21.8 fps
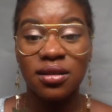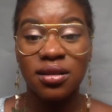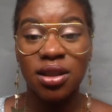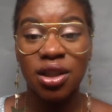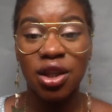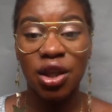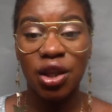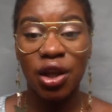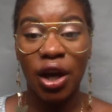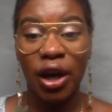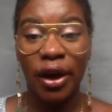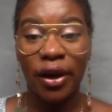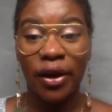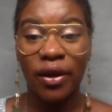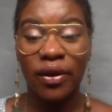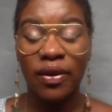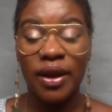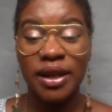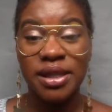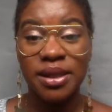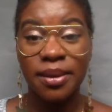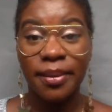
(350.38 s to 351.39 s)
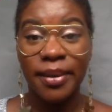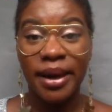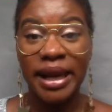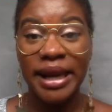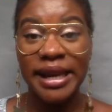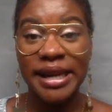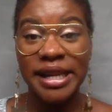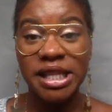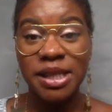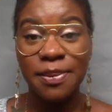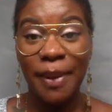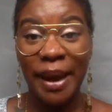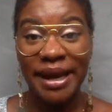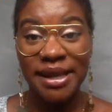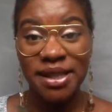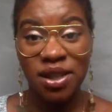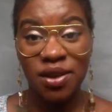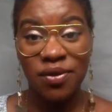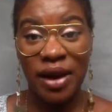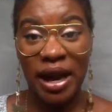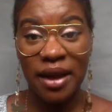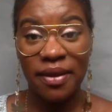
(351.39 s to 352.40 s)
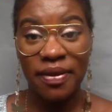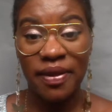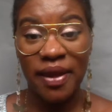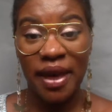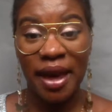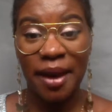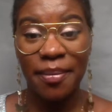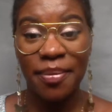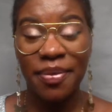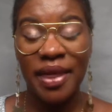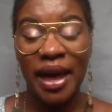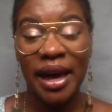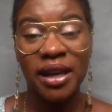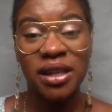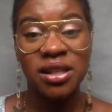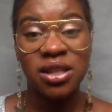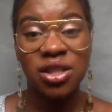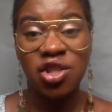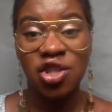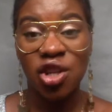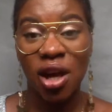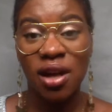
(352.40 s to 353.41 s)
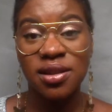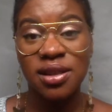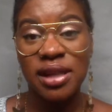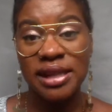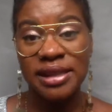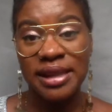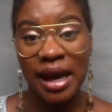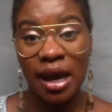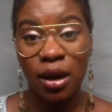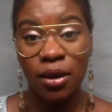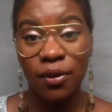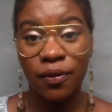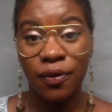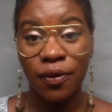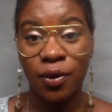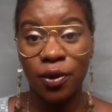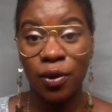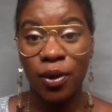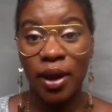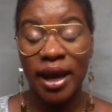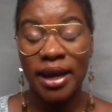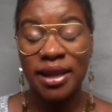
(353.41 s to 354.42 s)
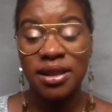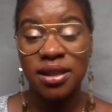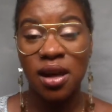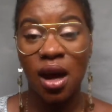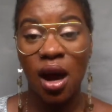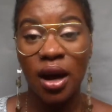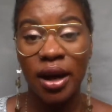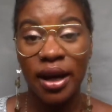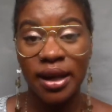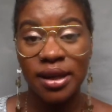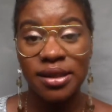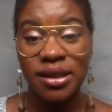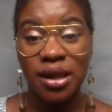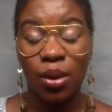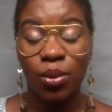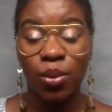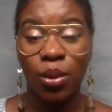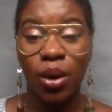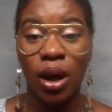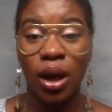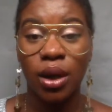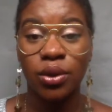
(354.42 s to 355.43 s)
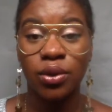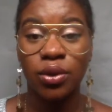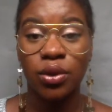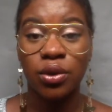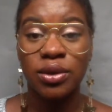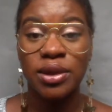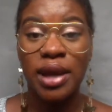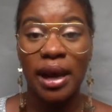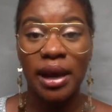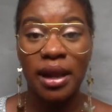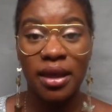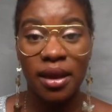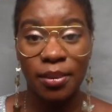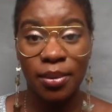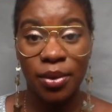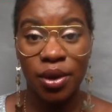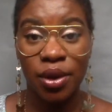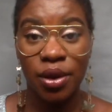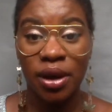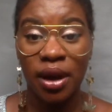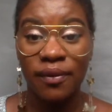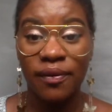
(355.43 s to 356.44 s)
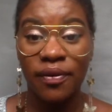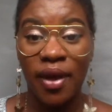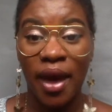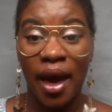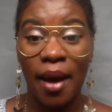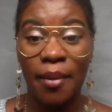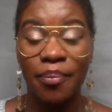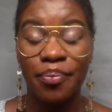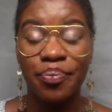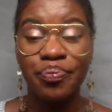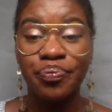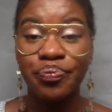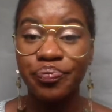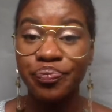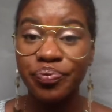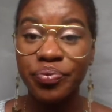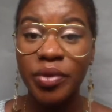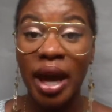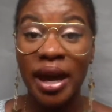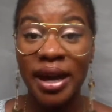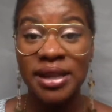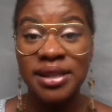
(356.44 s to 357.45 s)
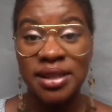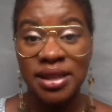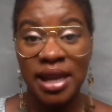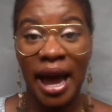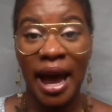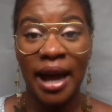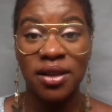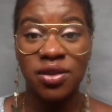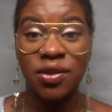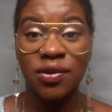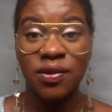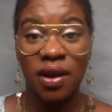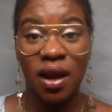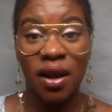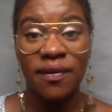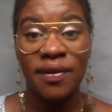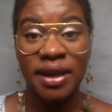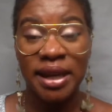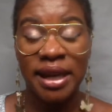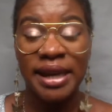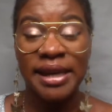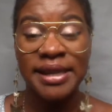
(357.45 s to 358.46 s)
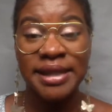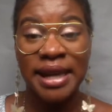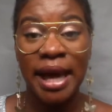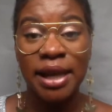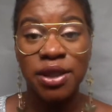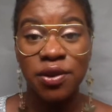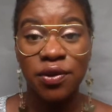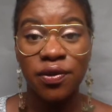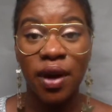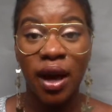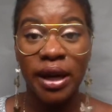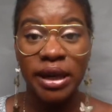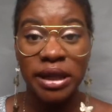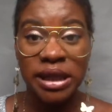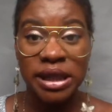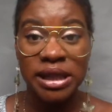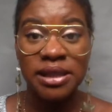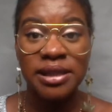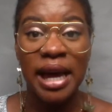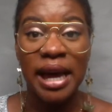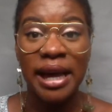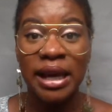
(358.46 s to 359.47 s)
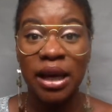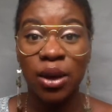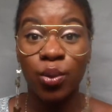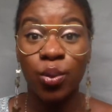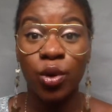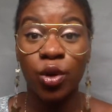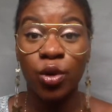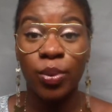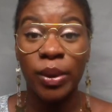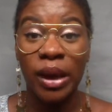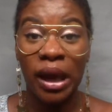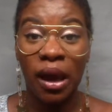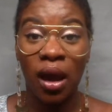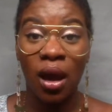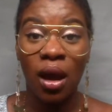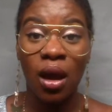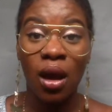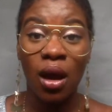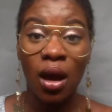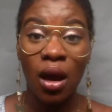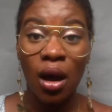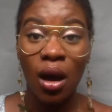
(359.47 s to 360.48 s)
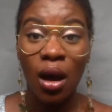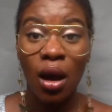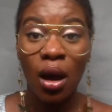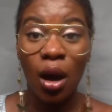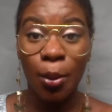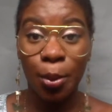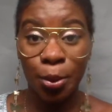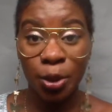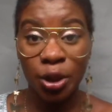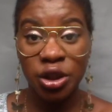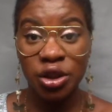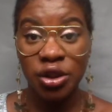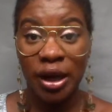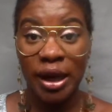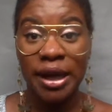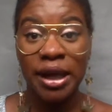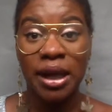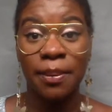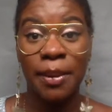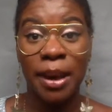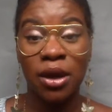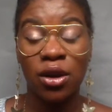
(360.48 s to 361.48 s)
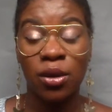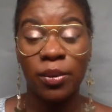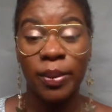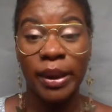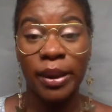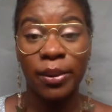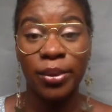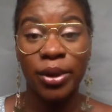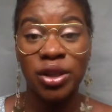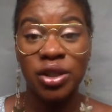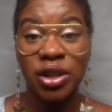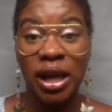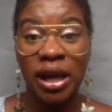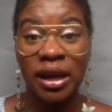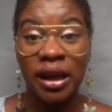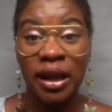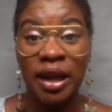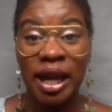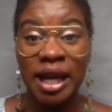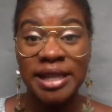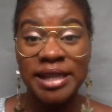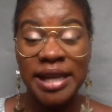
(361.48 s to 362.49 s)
you know, there's some clear space around them. That is just as helpful as hugging someone or telling them you love them. That is an act of love and it is an act of kindness, and it will be appreciated. It may not be appreciated at that